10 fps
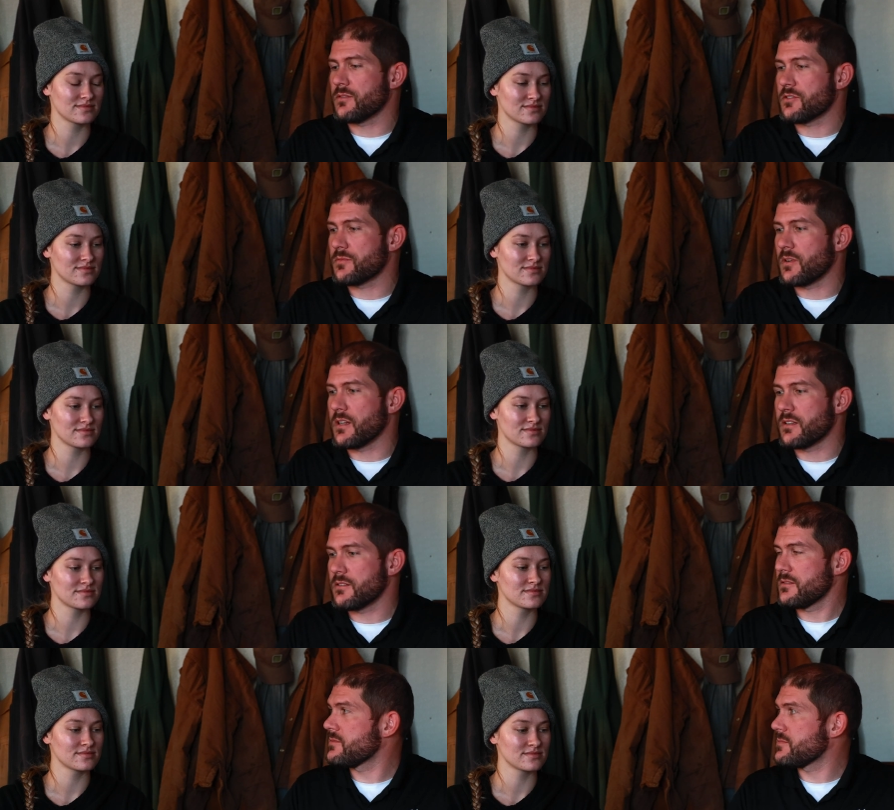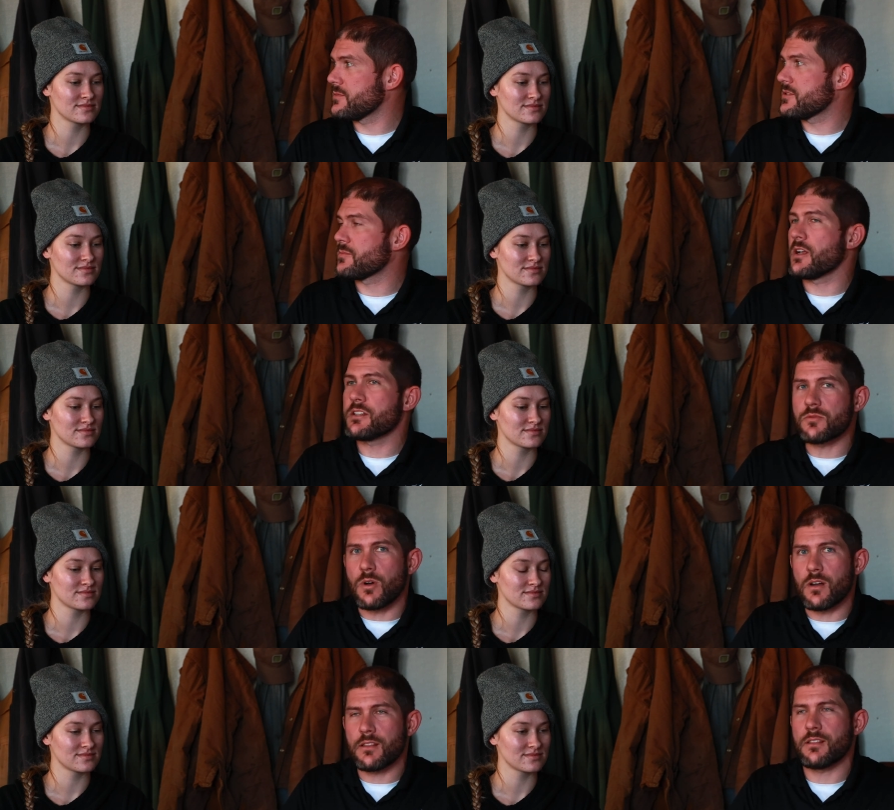Speaker 1: for spray, spray
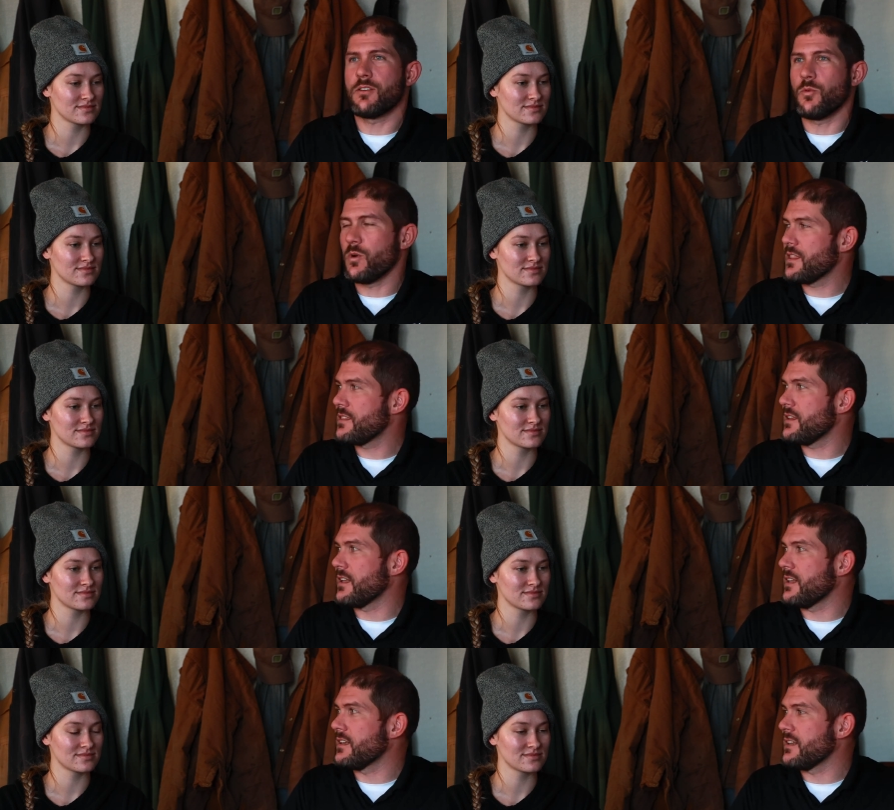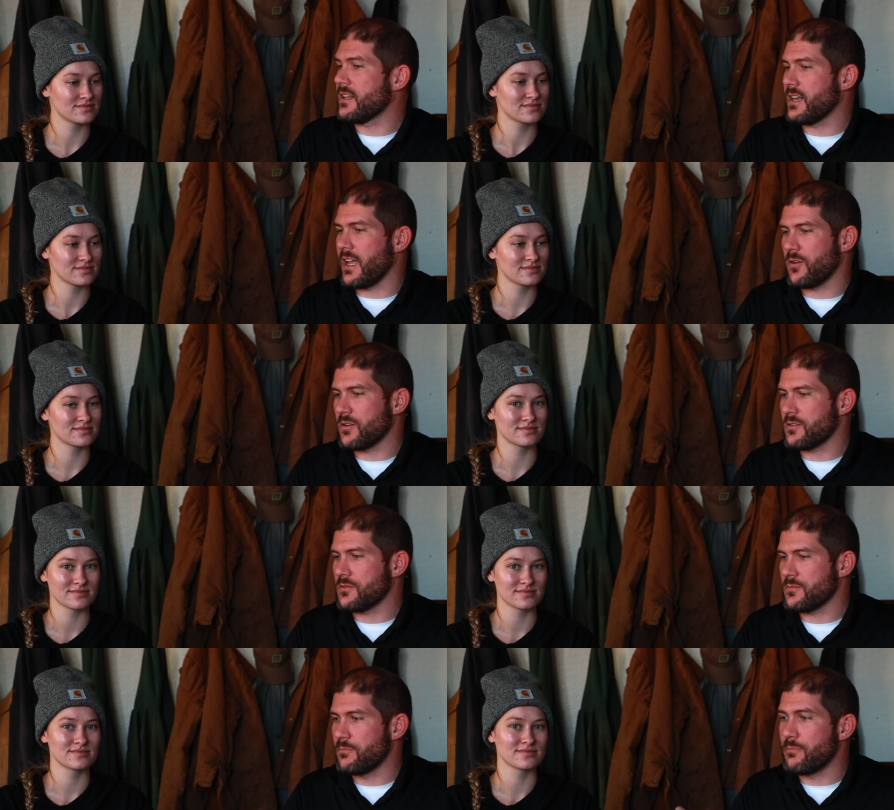swath with and, and how
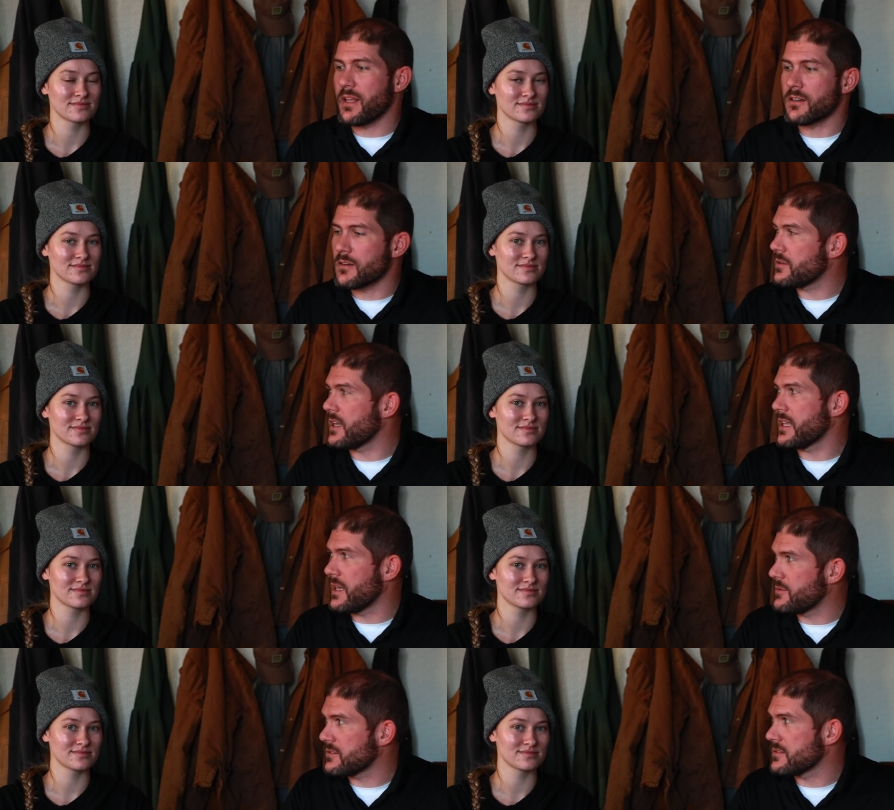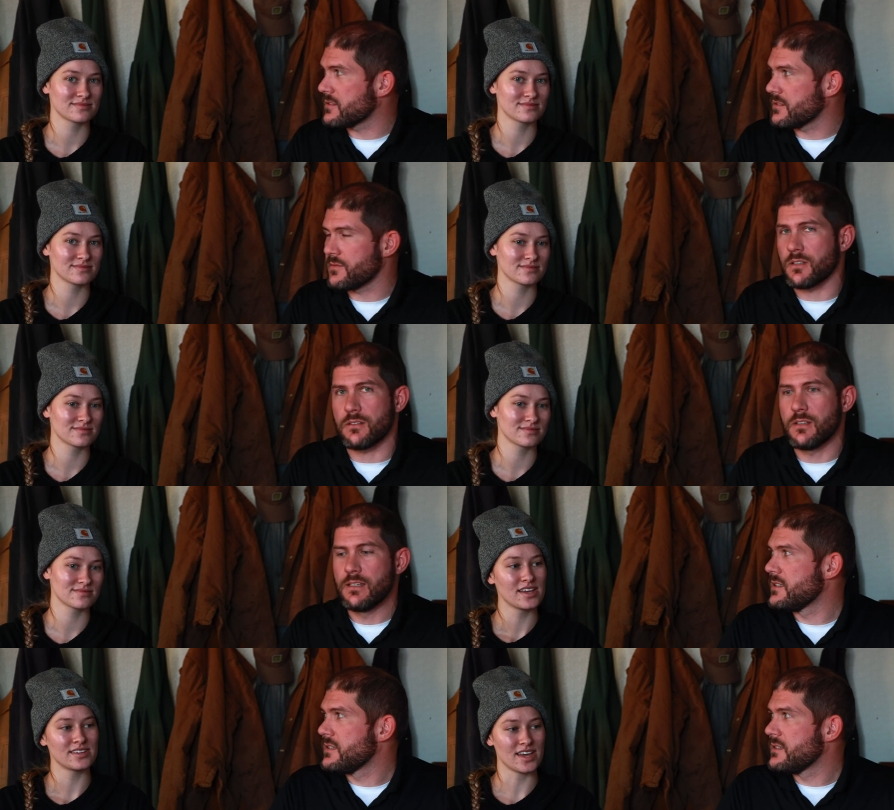to better apply chemicals in the field.
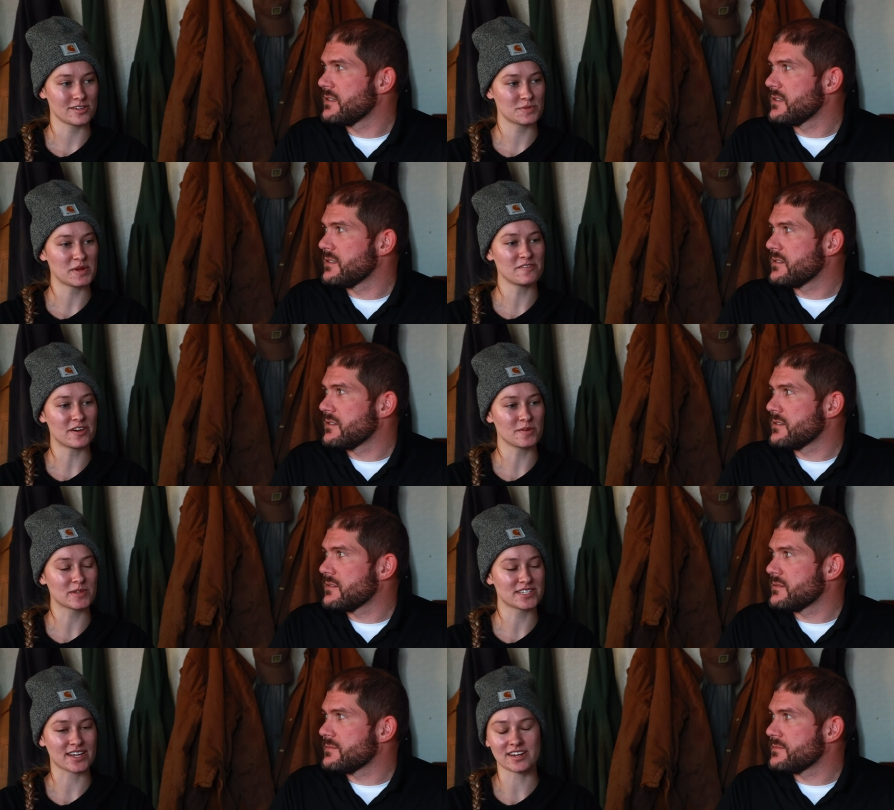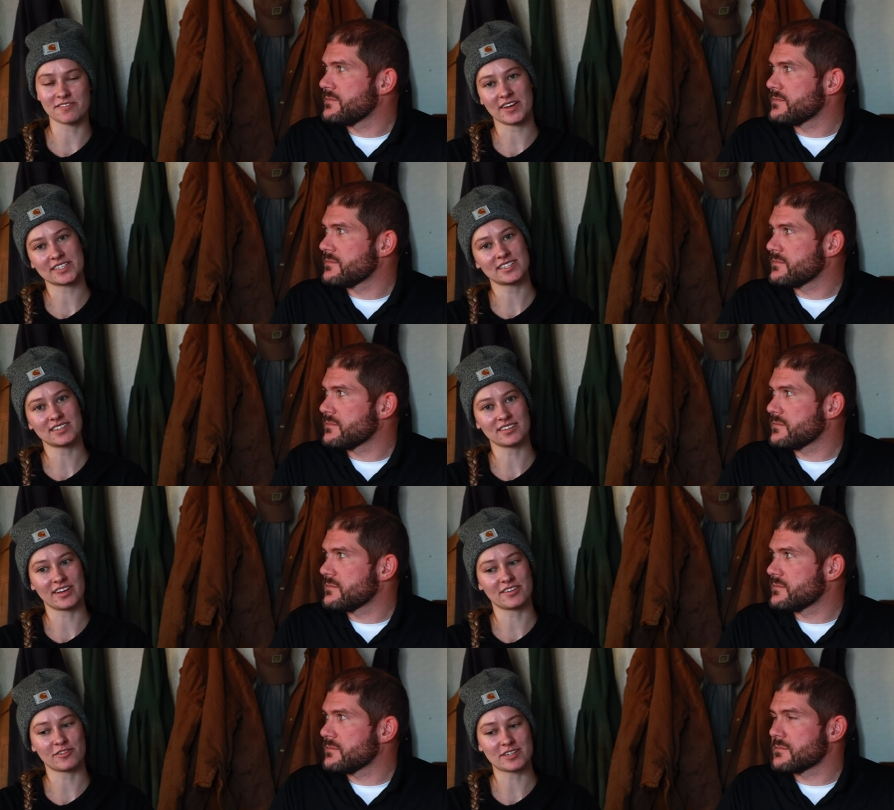
Speaker 2: Yeah, there's many variables that can affect it.
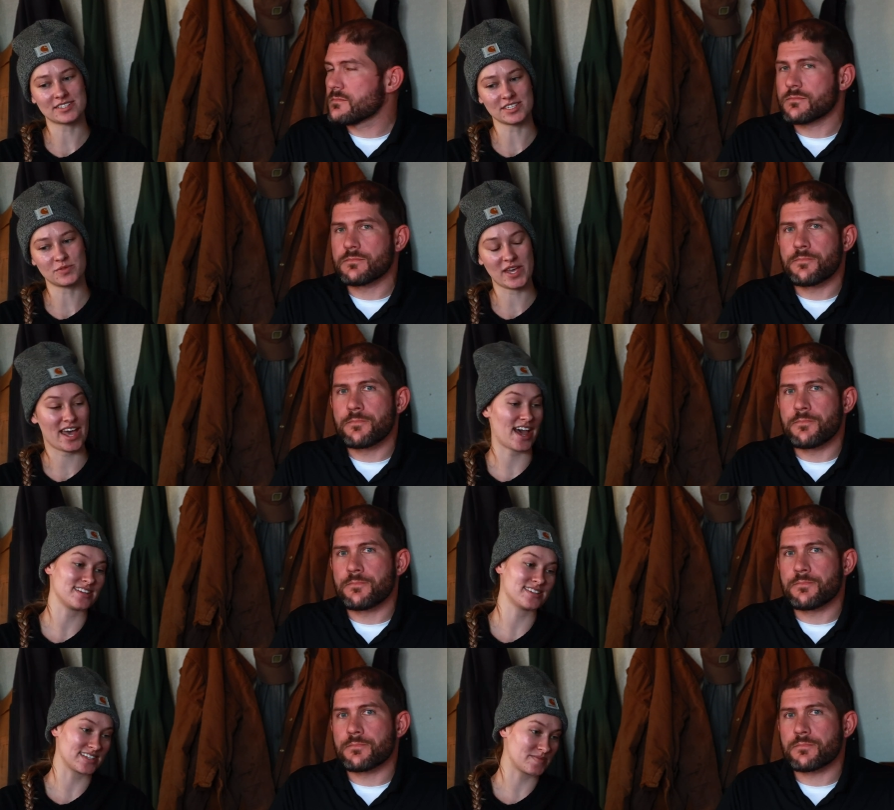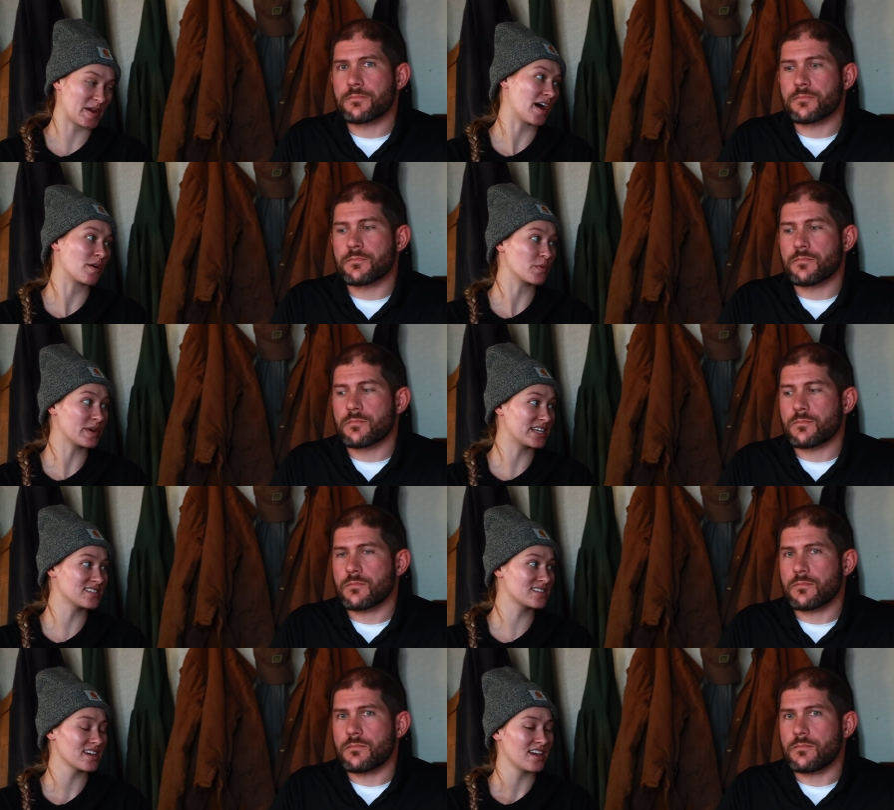Like for instance, we had six mile an hour
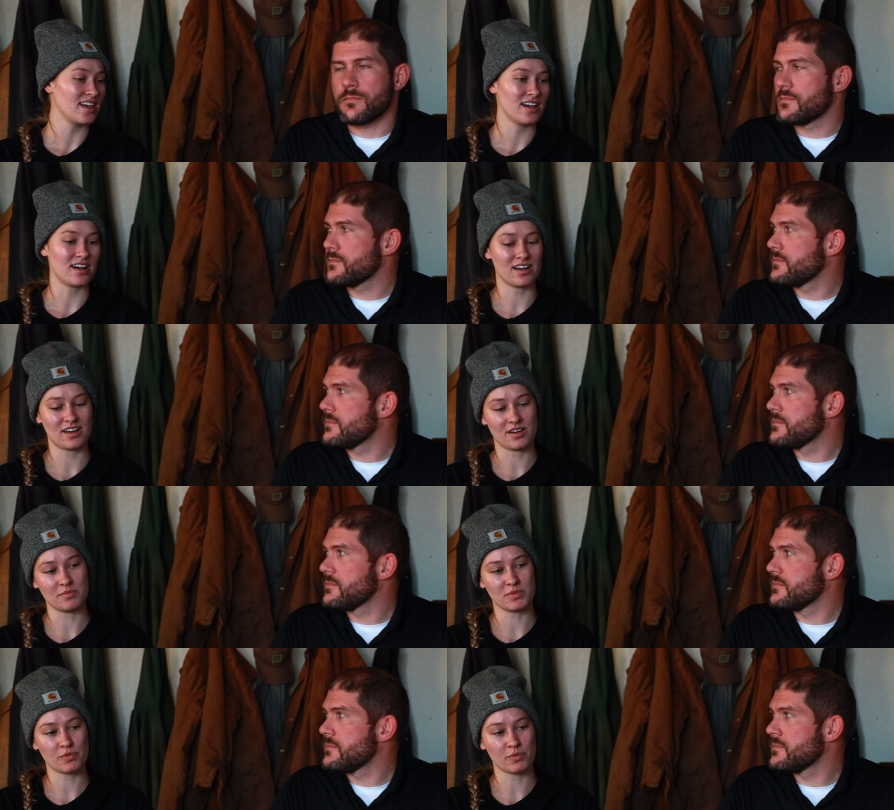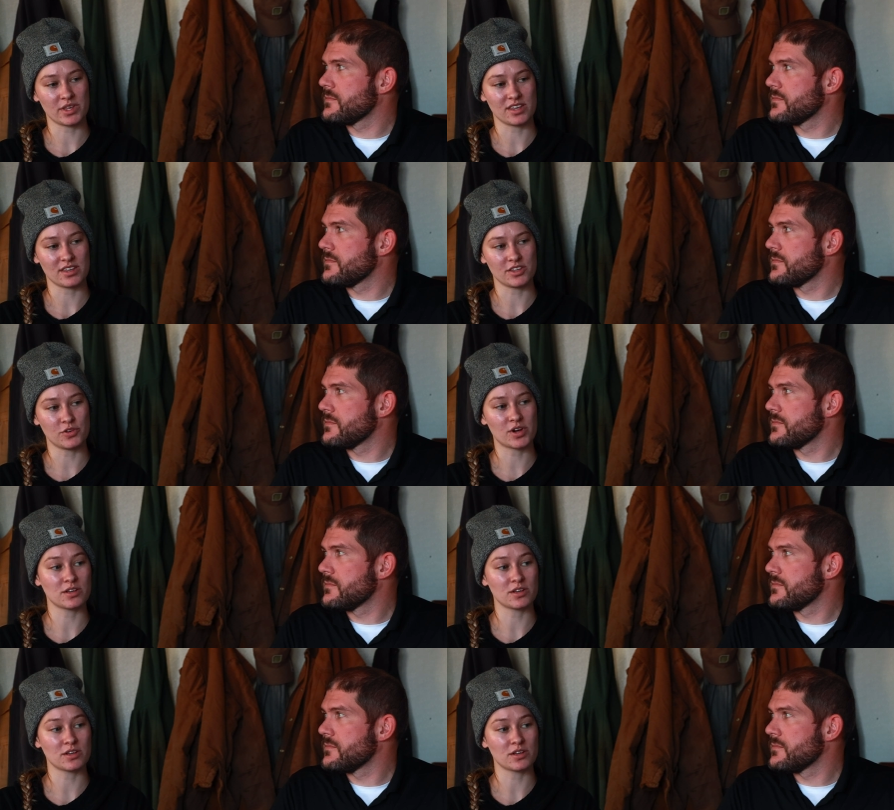wind. Um, we you can